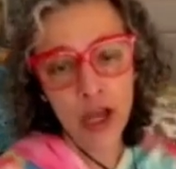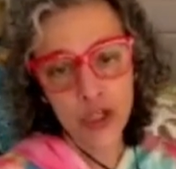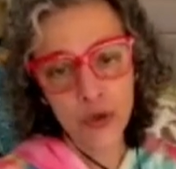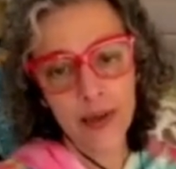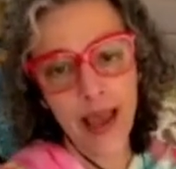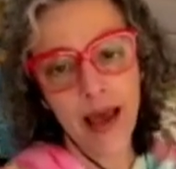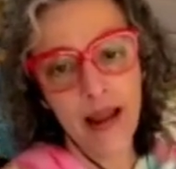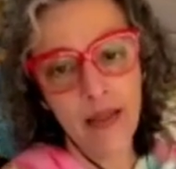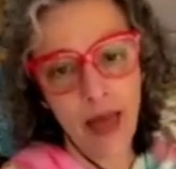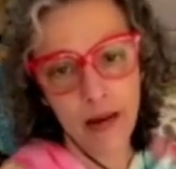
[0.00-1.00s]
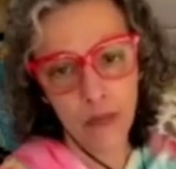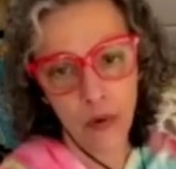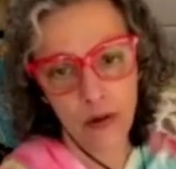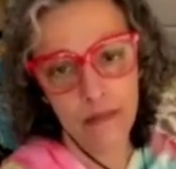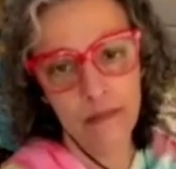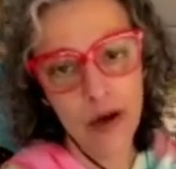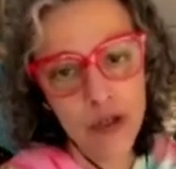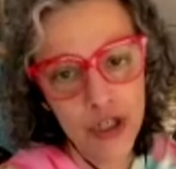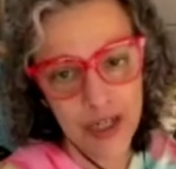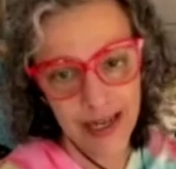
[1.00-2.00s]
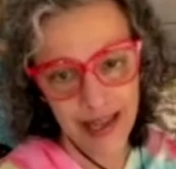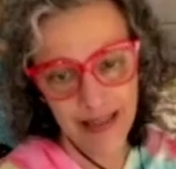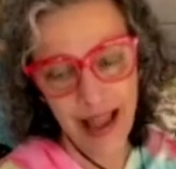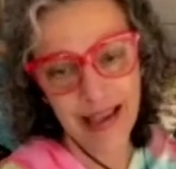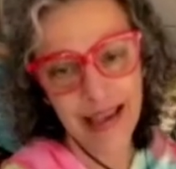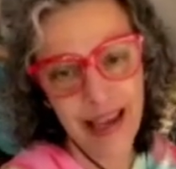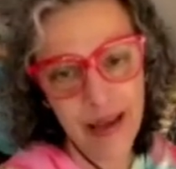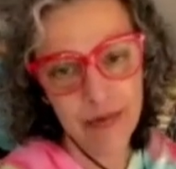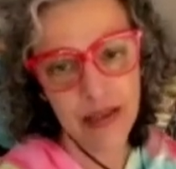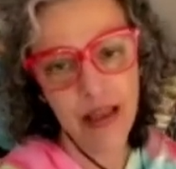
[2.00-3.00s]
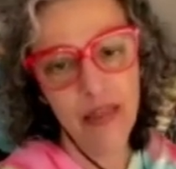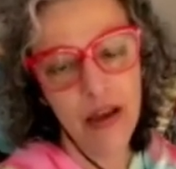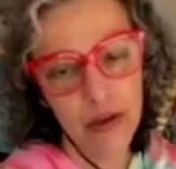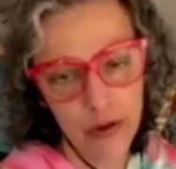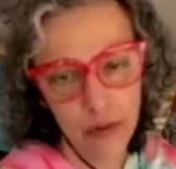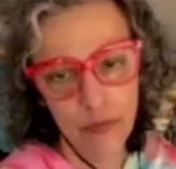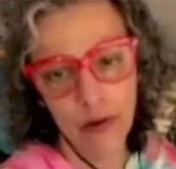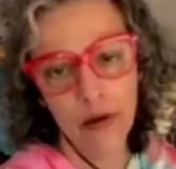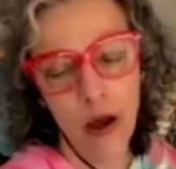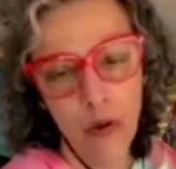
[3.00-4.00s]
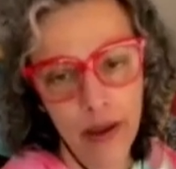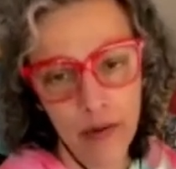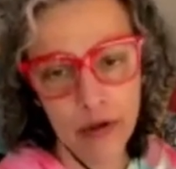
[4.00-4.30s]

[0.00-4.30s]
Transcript: to get that important motion in that keeps the hoop going,